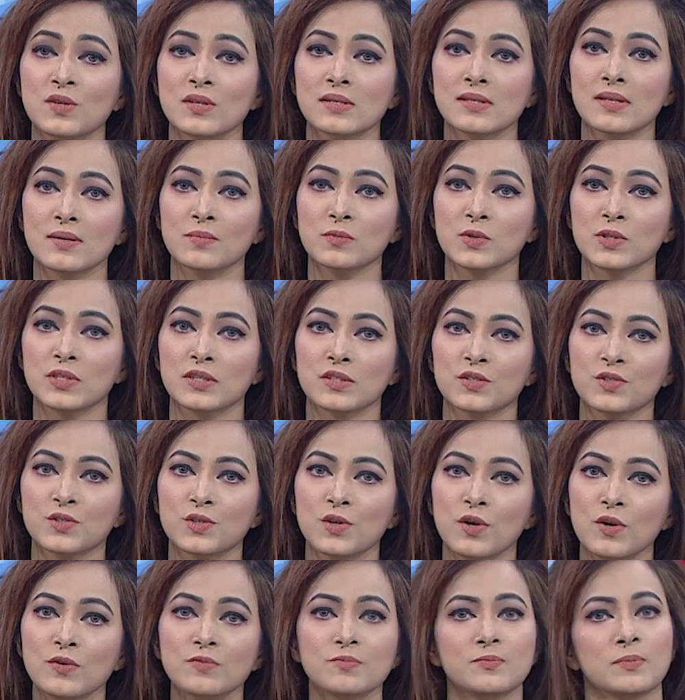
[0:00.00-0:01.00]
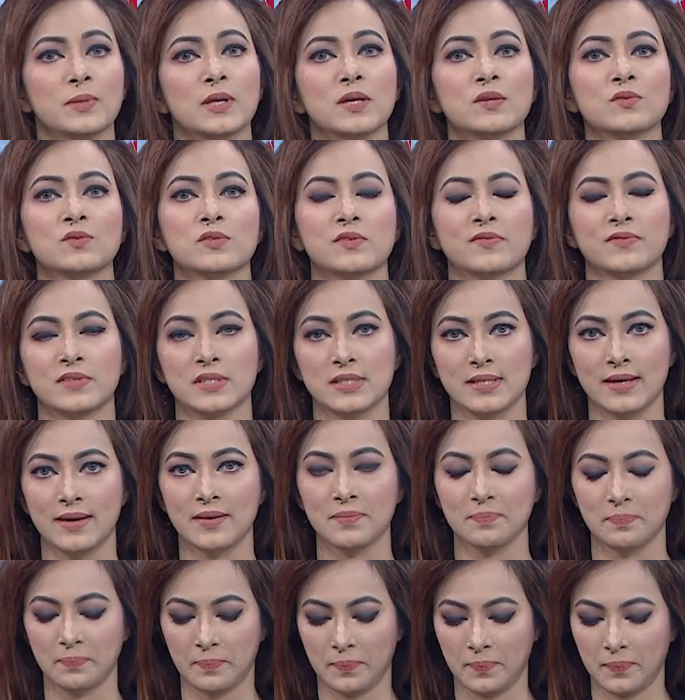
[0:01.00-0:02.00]
Islam with the top news of the day.
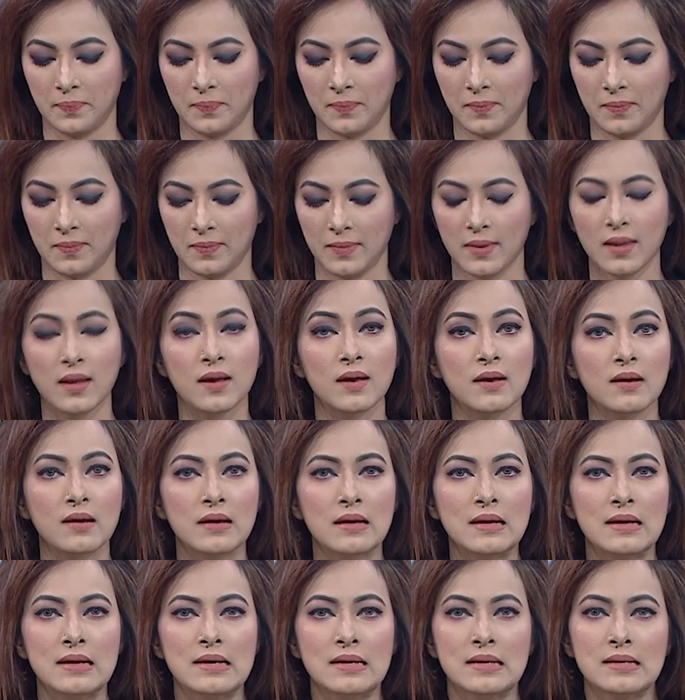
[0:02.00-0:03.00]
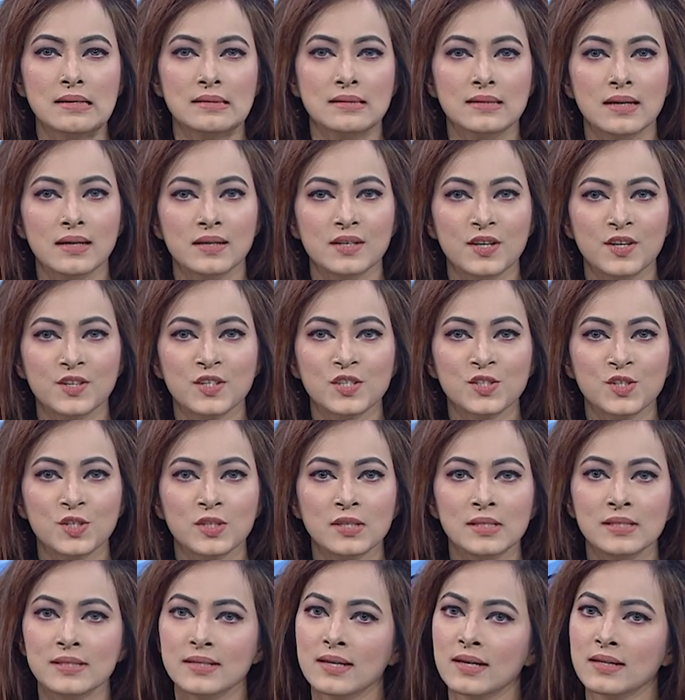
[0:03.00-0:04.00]
CID
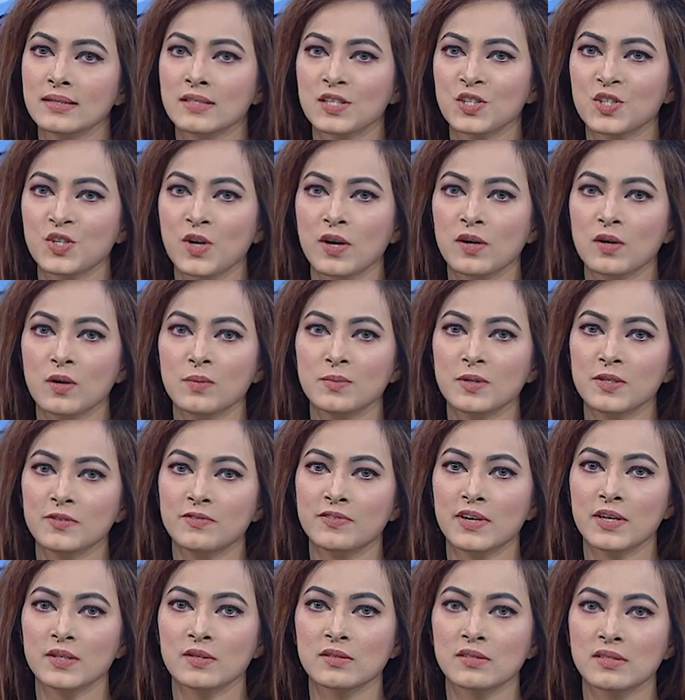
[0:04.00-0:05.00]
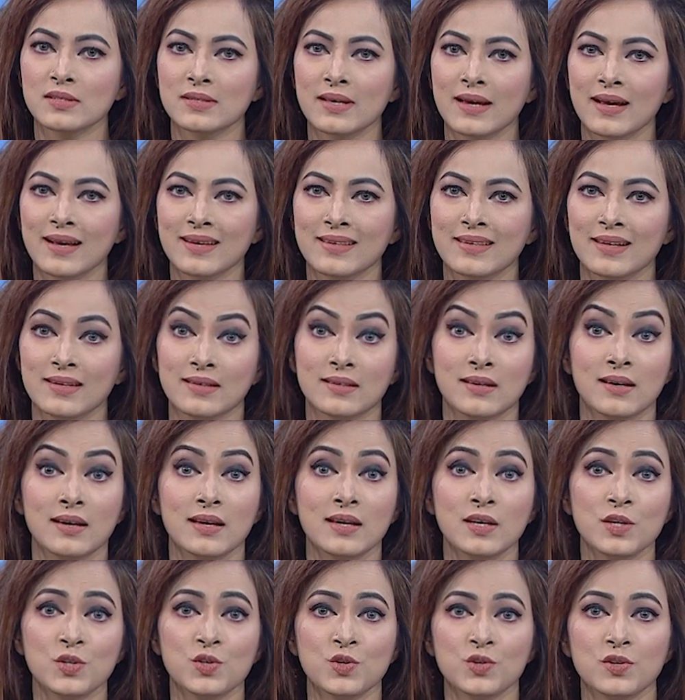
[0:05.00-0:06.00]
Additional DIG Sheikh Omar Farooq said that the
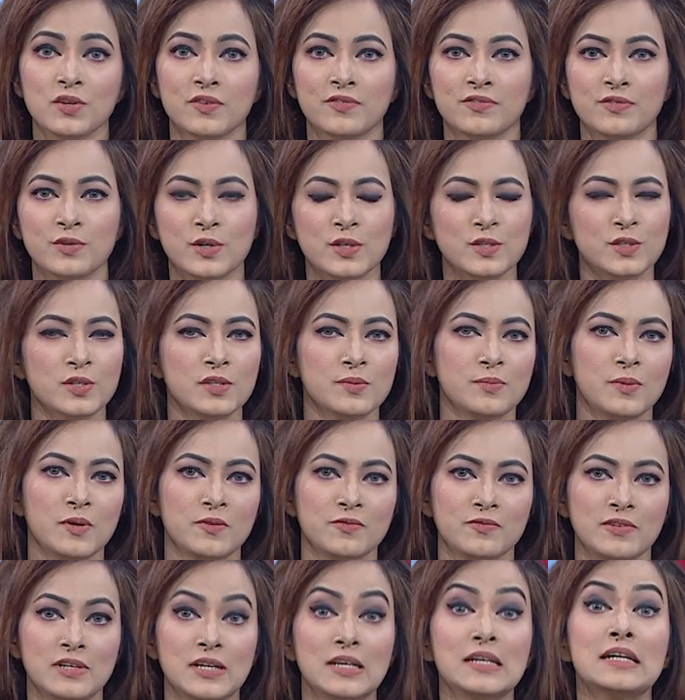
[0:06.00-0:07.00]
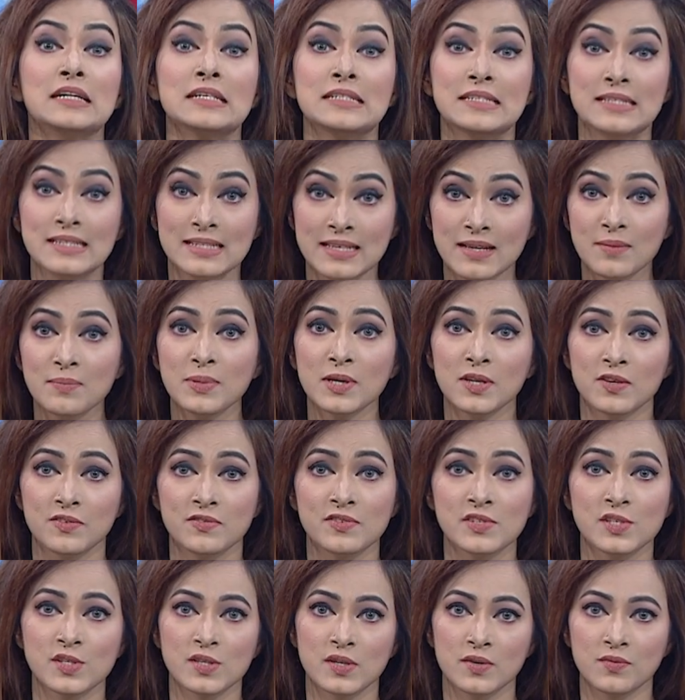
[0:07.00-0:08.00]
issue of friendship of a DB
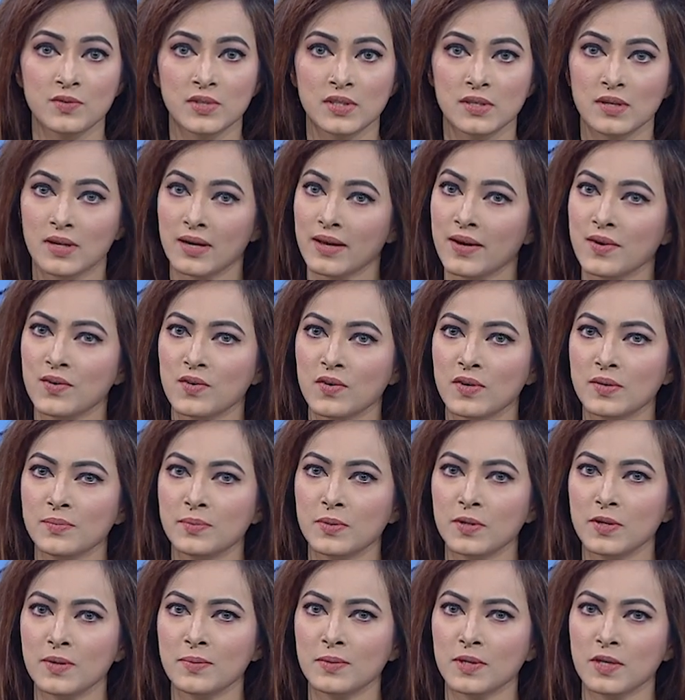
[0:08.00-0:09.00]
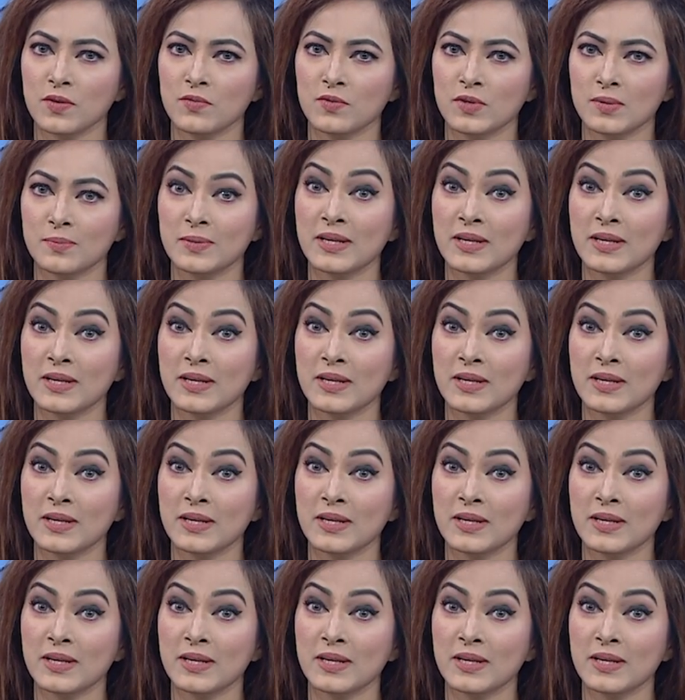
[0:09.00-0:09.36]
officer with the heroin Parimani will be